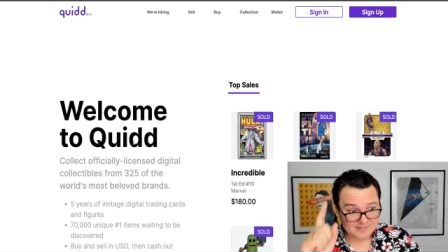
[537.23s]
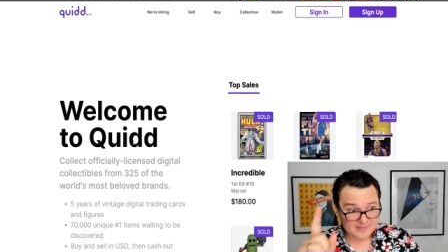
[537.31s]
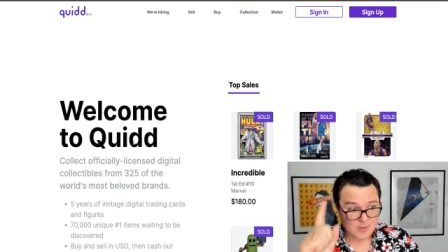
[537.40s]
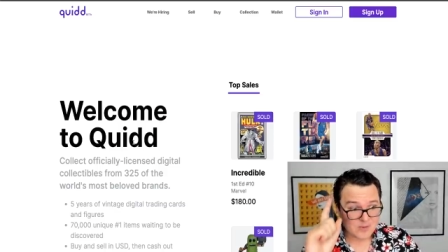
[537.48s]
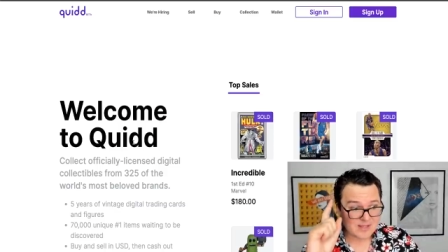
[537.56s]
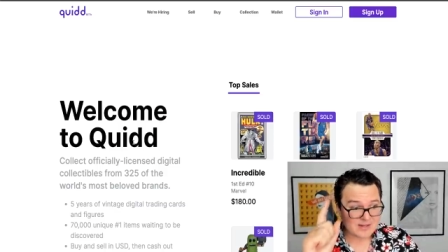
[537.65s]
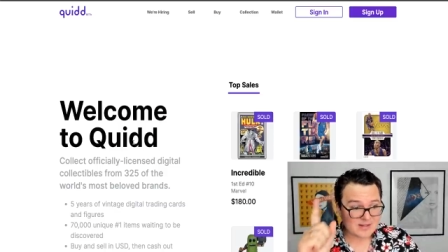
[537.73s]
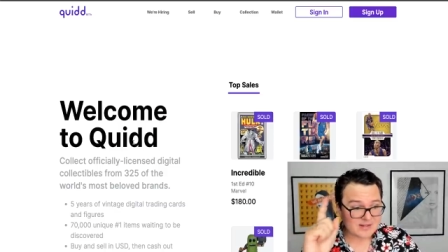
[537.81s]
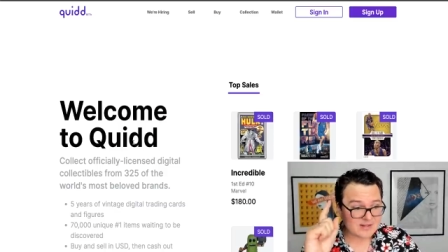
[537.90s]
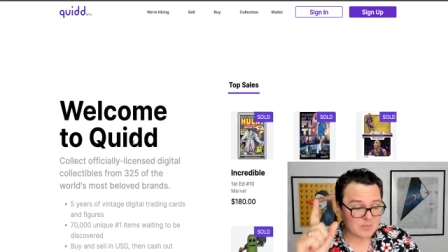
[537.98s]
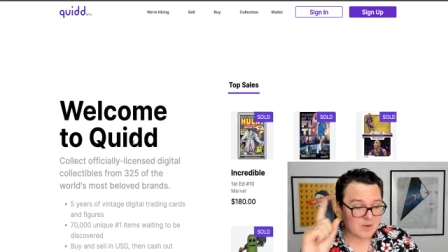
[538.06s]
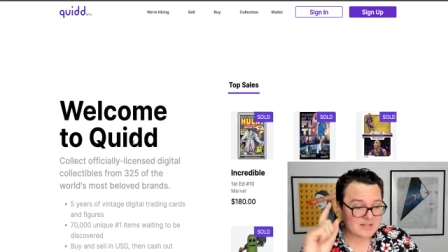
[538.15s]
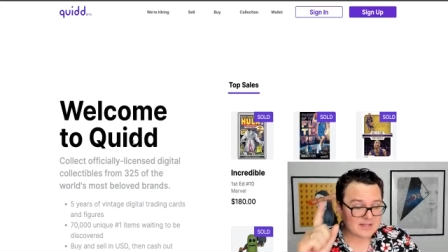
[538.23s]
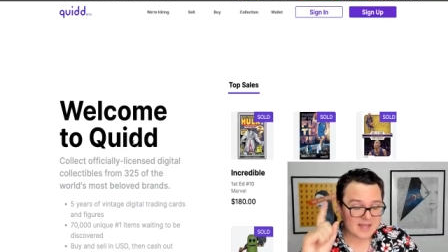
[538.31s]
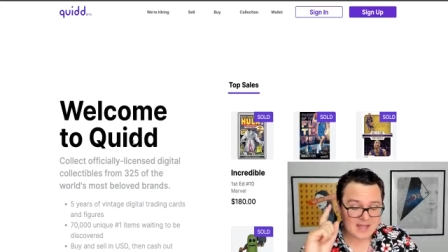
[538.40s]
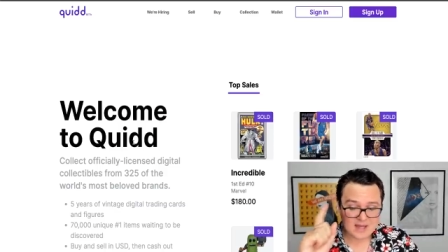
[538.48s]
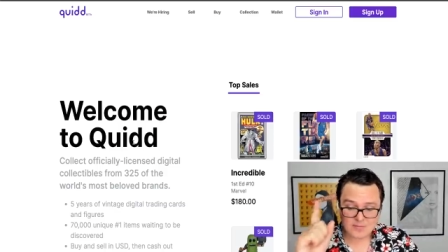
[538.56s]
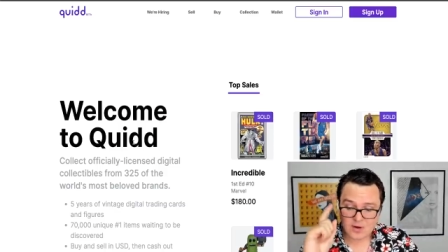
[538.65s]
Quidd is one to
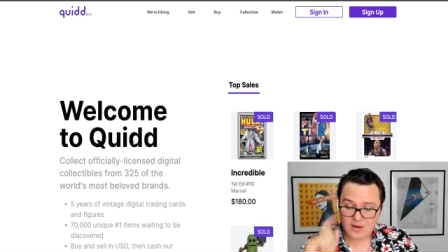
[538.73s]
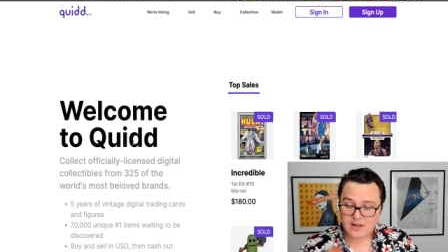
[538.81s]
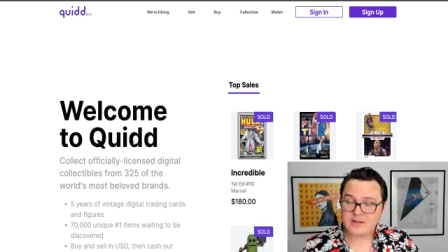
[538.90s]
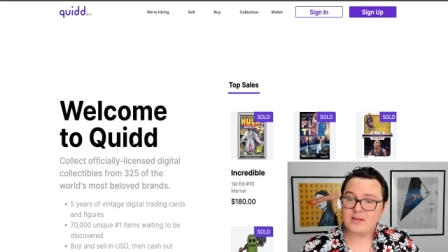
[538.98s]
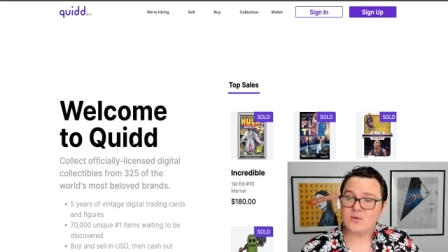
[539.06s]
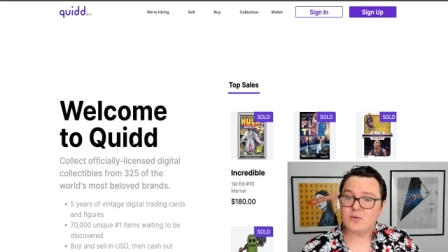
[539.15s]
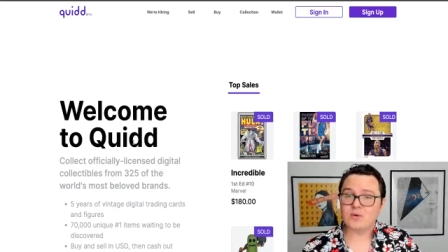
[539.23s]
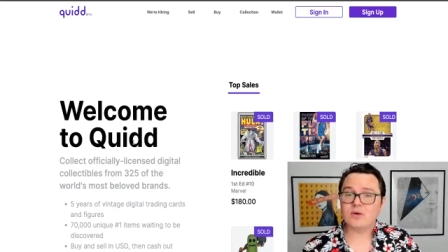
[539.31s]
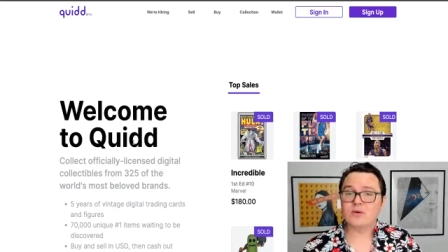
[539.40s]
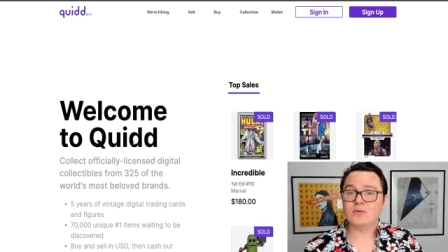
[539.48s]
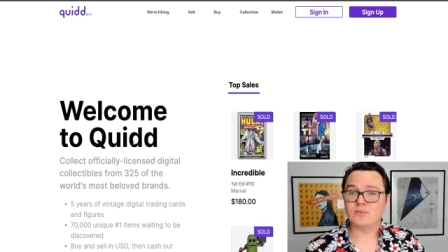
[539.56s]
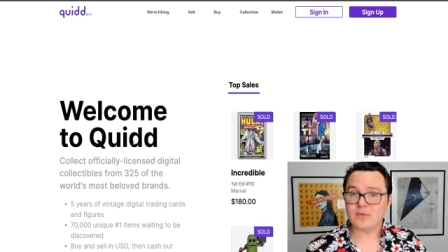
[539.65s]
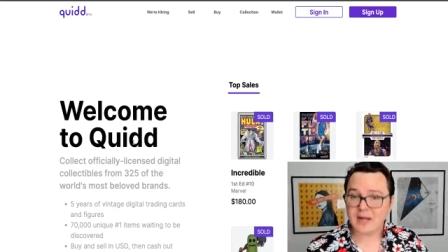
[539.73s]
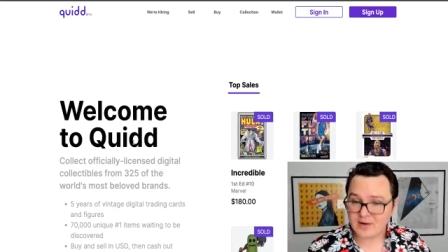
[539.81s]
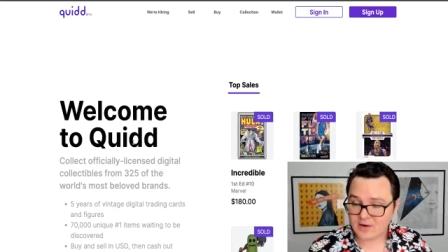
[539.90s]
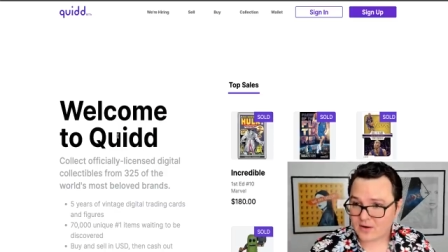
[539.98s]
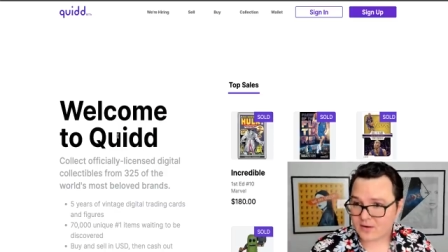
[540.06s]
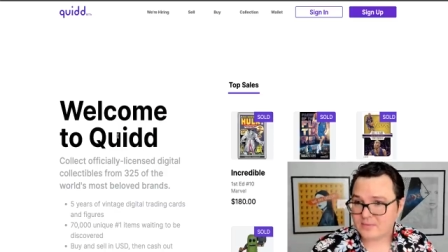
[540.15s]
have on your
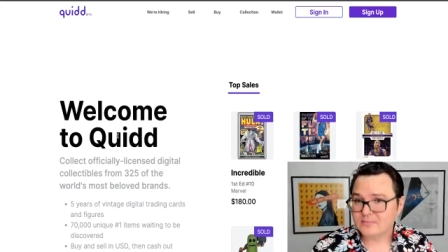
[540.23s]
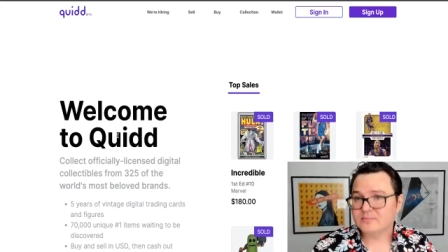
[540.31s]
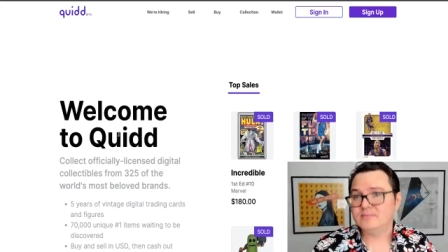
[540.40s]
radar.